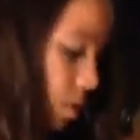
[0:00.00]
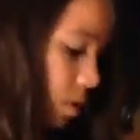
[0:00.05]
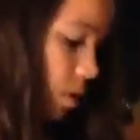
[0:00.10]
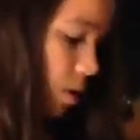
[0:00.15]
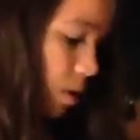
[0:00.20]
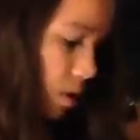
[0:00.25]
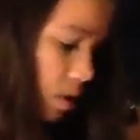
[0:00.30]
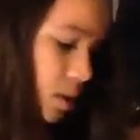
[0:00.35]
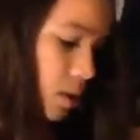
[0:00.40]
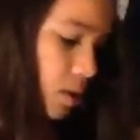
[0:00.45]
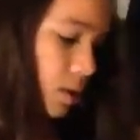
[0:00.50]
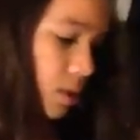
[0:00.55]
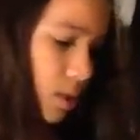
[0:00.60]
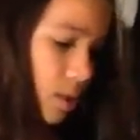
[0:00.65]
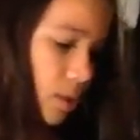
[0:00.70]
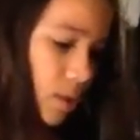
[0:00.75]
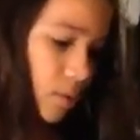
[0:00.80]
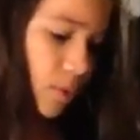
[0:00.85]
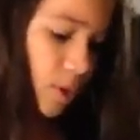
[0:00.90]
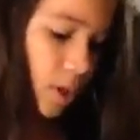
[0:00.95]
And
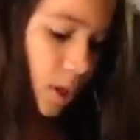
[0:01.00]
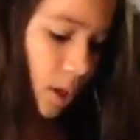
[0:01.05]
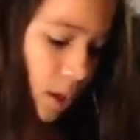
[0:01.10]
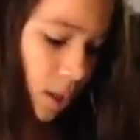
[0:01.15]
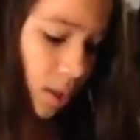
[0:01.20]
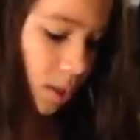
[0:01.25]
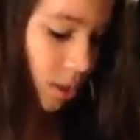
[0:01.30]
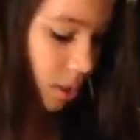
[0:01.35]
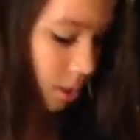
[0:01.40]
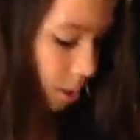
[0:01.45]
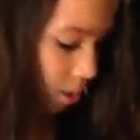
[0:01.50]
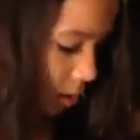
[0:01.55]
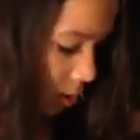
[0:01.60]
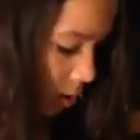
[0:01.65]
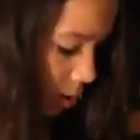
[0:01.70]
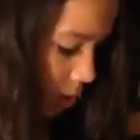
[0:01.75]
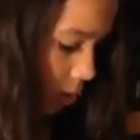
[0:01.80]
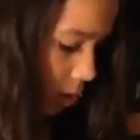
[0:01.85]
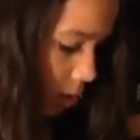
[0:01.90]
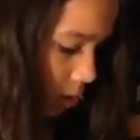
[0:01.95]
then we got
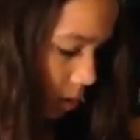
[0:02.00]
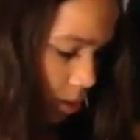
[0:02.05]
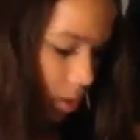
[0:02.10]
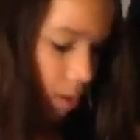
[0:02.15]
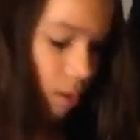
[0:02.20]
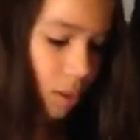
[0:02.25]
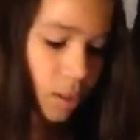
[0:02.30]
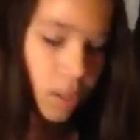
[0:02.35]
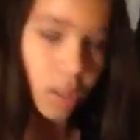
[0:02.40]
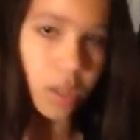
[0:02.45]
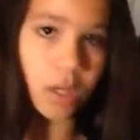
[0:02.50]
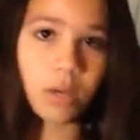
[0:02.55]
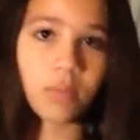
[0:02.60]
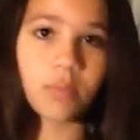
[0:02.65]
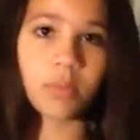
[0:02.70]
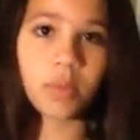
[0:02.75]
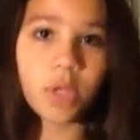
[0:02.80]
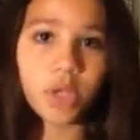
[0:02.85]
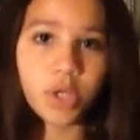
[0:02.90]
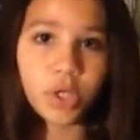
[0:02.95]

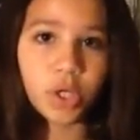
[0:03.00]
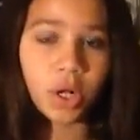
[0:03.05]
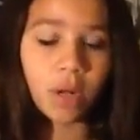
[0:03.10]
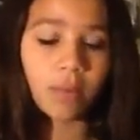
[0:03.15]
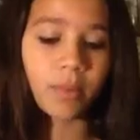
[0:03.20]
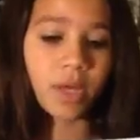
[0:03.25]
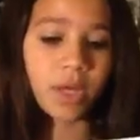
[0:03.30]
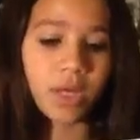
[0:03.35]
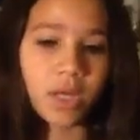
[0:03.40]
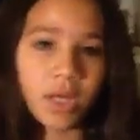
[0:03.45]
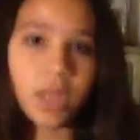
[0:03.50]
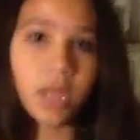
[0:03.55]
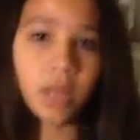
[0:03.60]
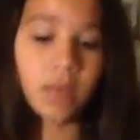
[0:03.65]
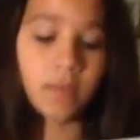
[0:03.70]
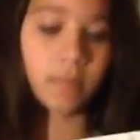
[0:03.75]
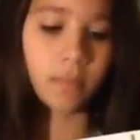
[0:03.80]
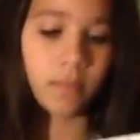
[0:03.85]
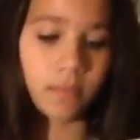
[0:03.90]
um, Derma E.